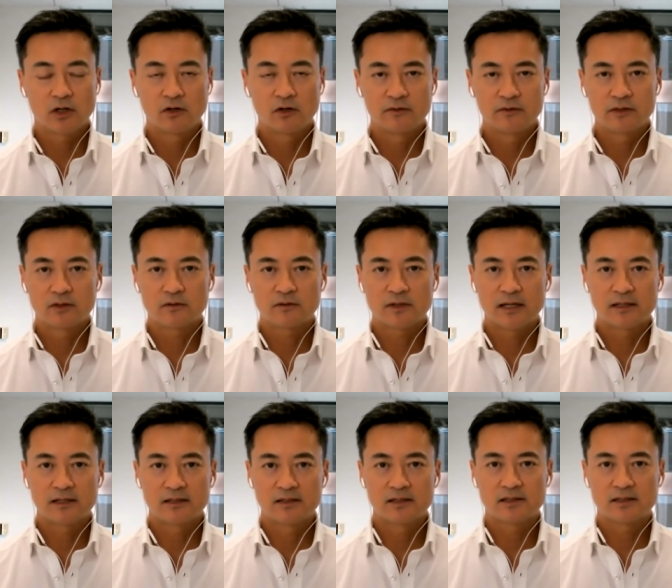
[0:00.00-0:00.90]
COVID
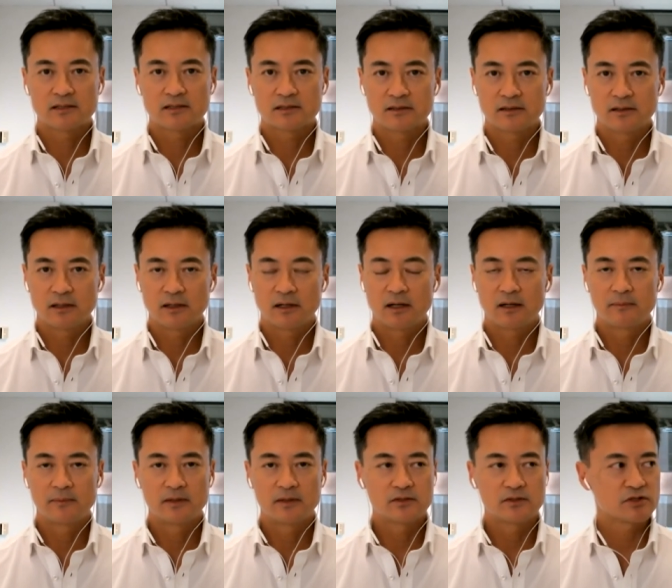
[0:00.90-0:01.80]
created this
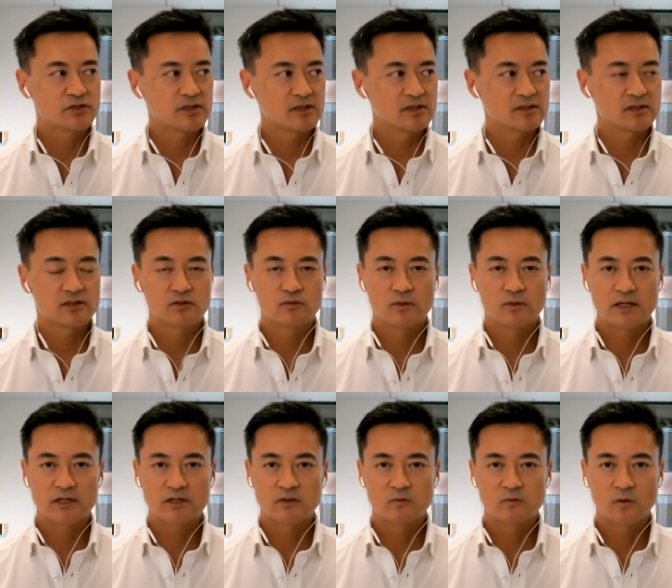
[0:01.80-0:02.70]
um, interesting
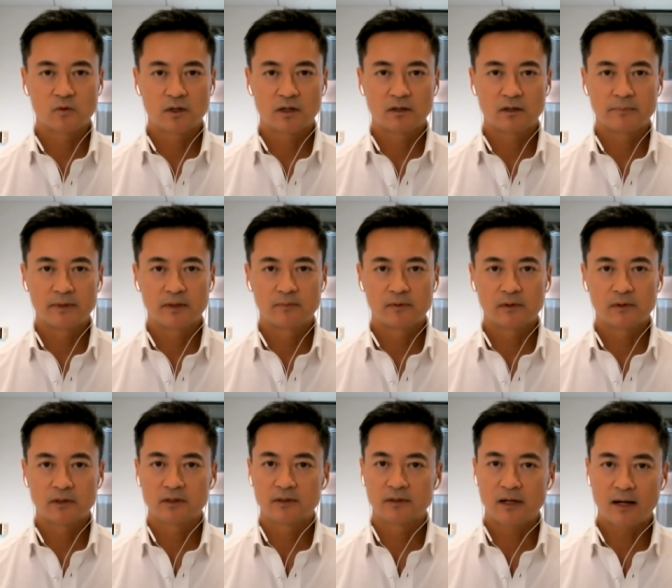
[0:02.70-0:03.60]
situation where people
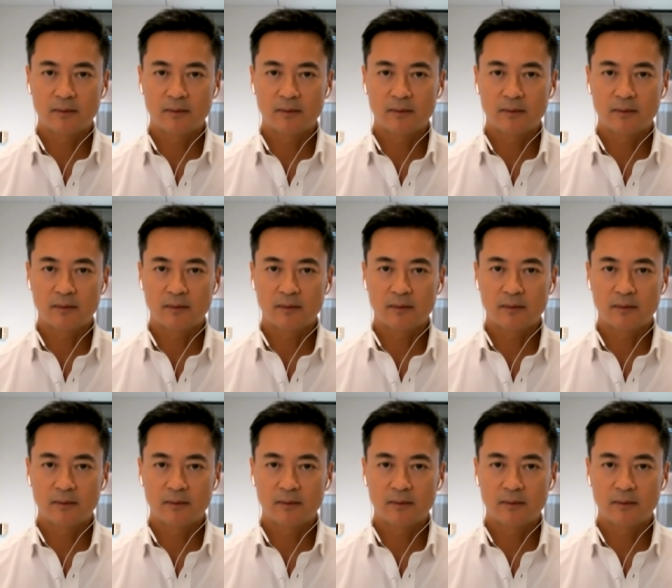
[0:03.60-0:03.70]
couldn't